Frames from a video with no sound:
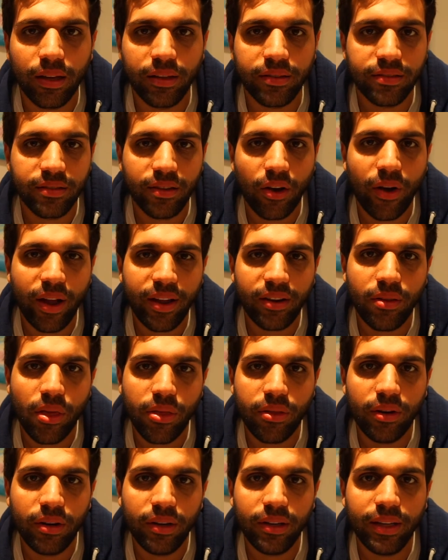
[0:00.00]
It's now eight
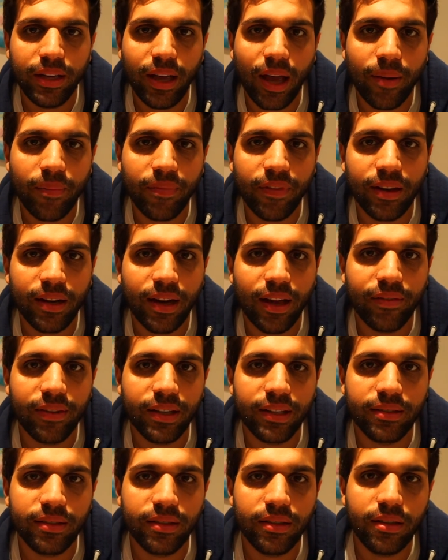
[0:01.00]
thirty, I'm done
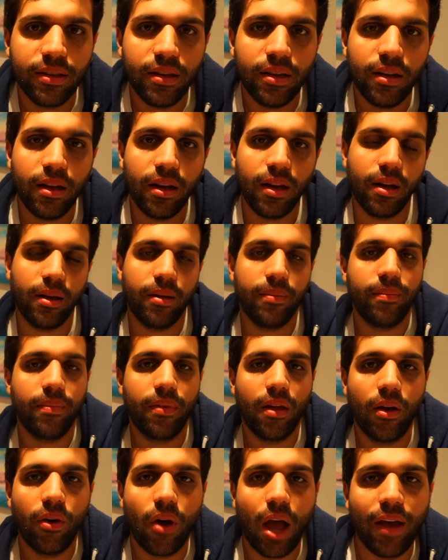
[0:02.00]
having dinner. I'm
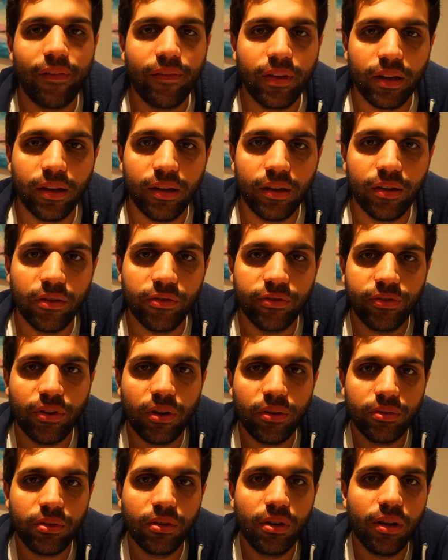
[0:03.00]
now having a
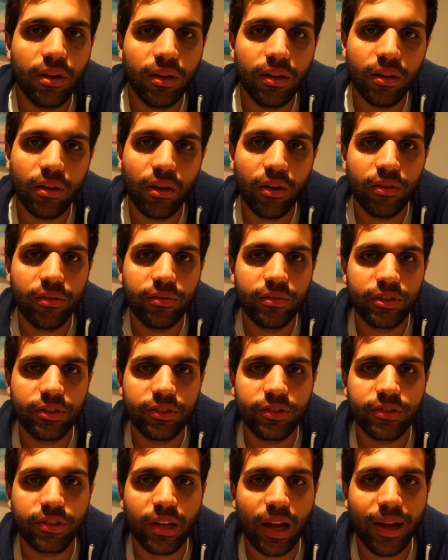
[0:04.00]
phone call over
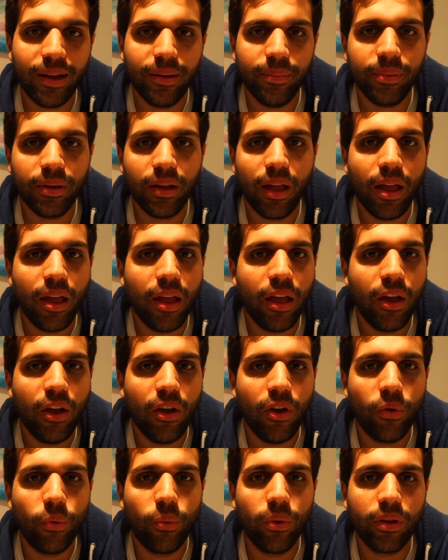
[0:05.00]
Skype
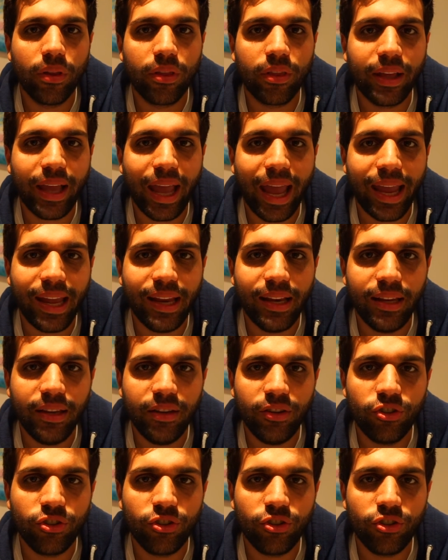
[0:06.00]
with Kaylee.